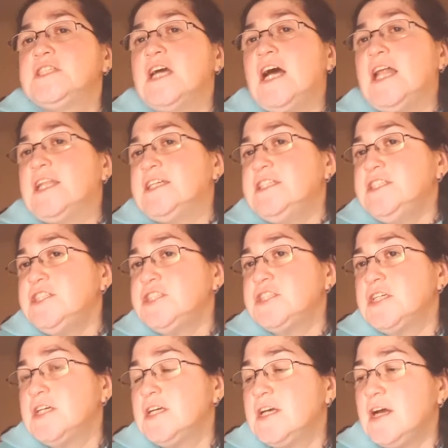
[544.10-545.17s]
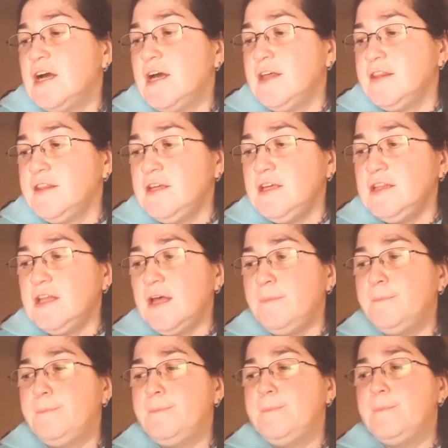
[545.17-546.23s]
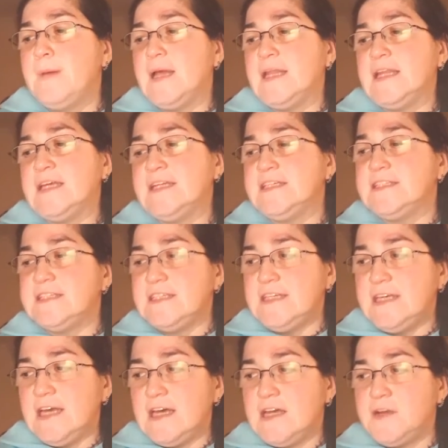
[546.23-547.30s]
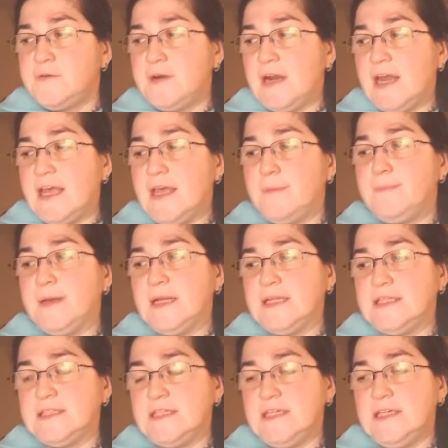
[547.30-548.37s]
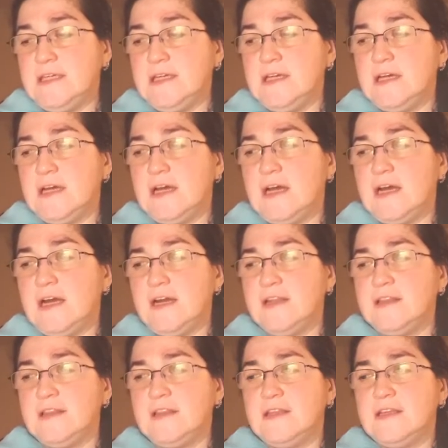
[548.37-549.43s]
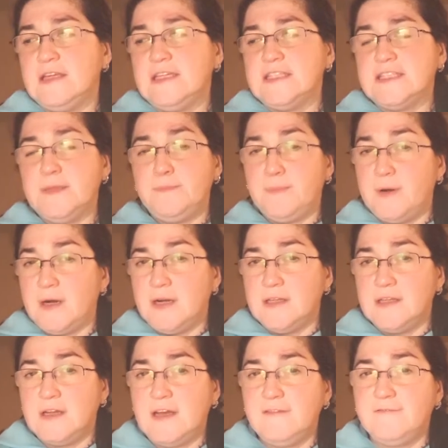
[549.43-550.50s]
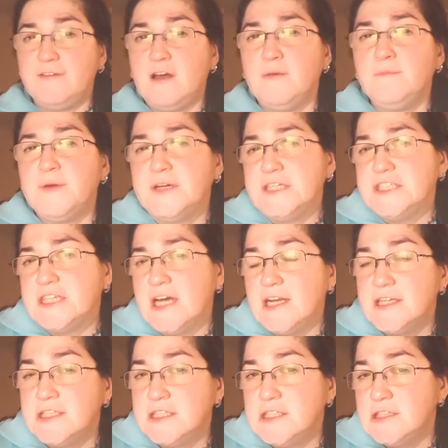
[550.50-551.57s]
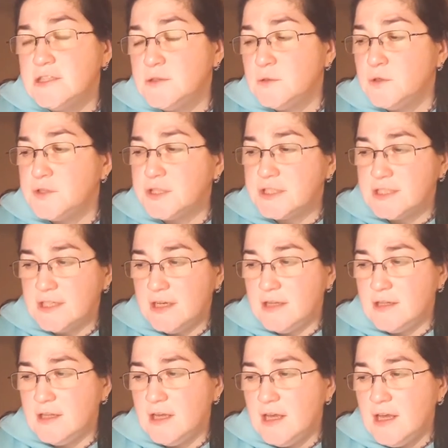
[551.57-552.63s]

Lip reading: challenge, I think that validity and reliability is the part that I found very challenging to understand.